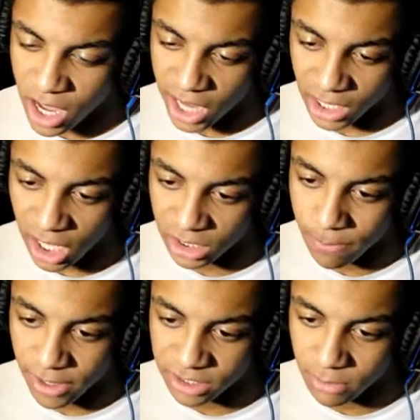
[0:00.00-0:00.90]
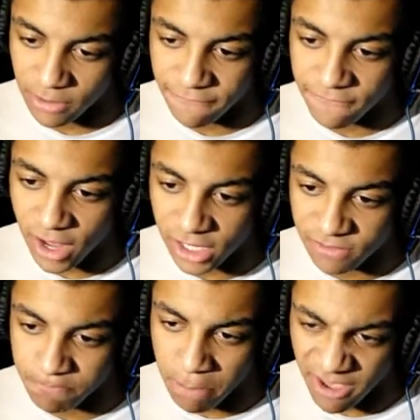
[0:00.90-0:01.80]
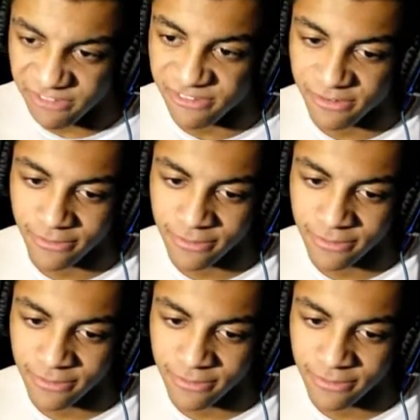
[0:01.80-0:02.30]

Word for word: I'd like to buy some of your finest paint.